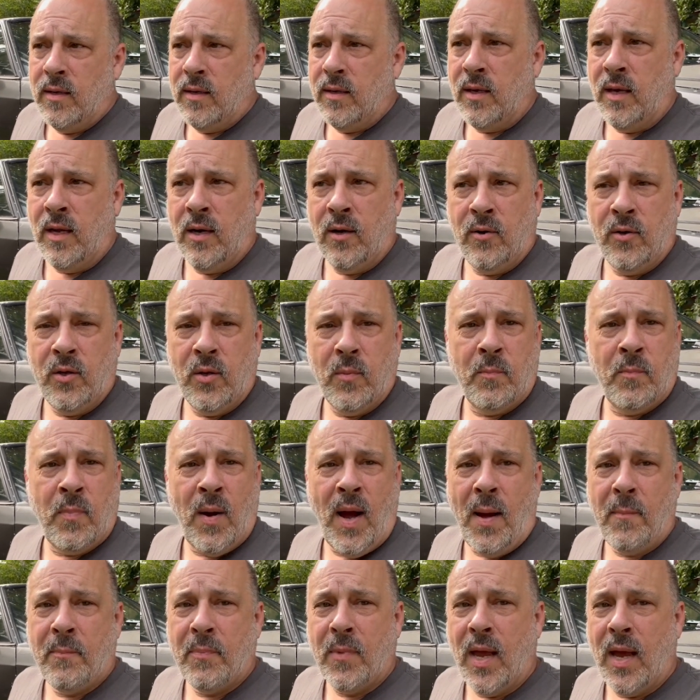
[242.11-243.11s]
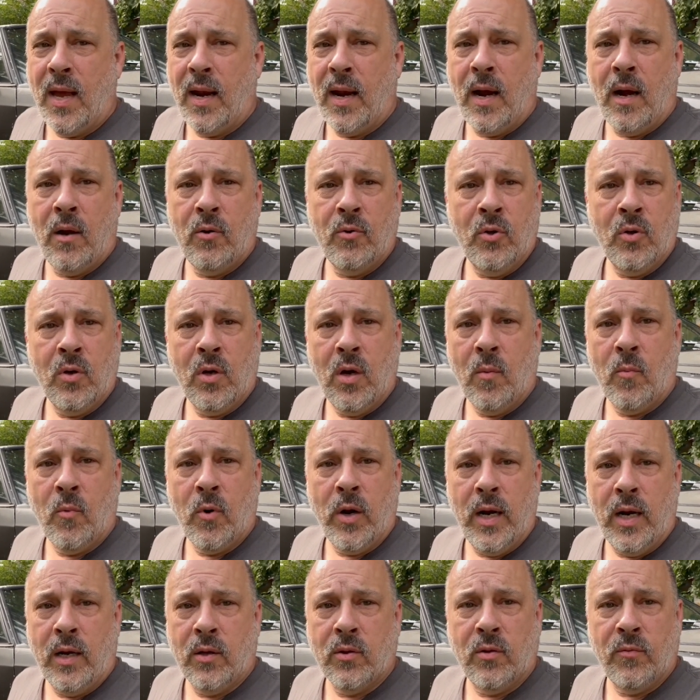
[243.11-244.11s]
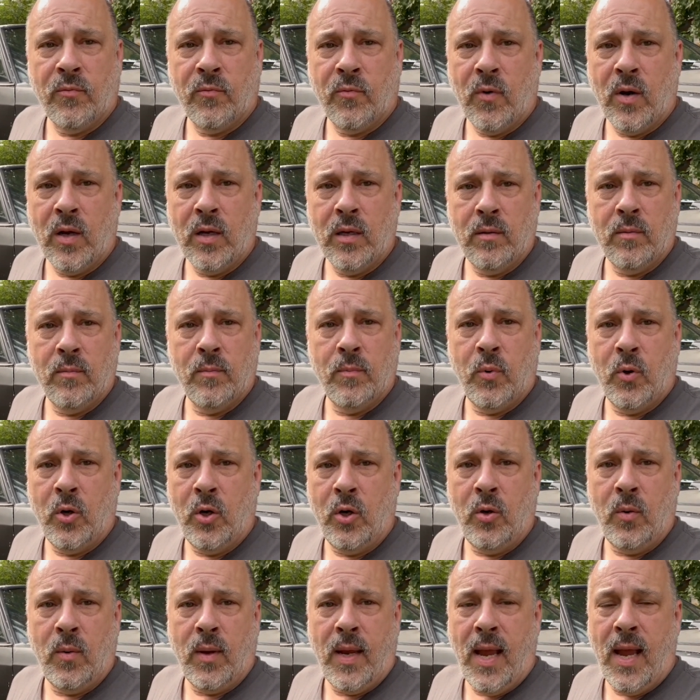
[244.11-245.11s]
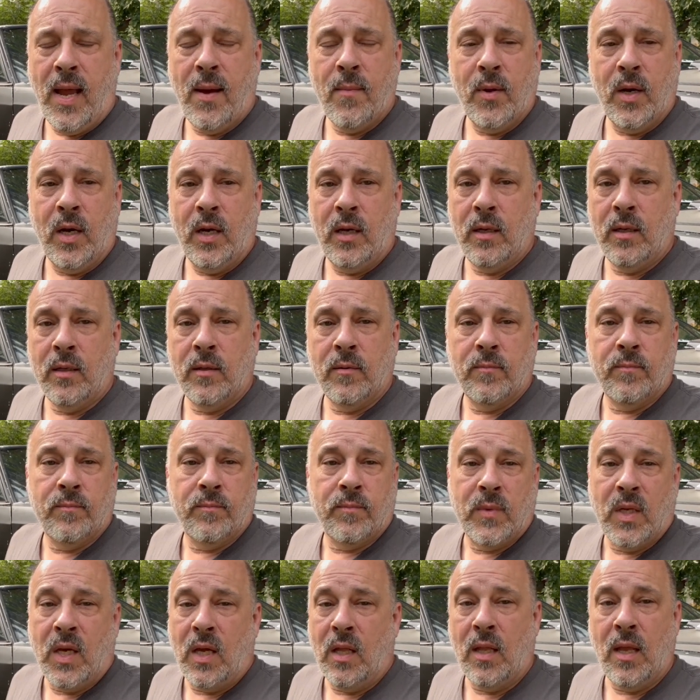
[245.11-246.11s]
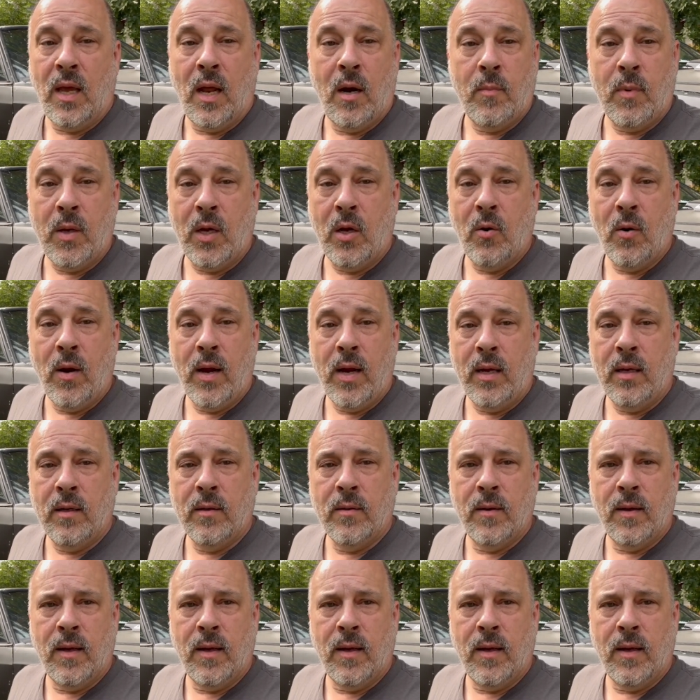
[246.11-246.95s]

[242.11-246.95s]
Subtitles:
you pop that out and you come right out the front and put a new cam in it, and that'll be great.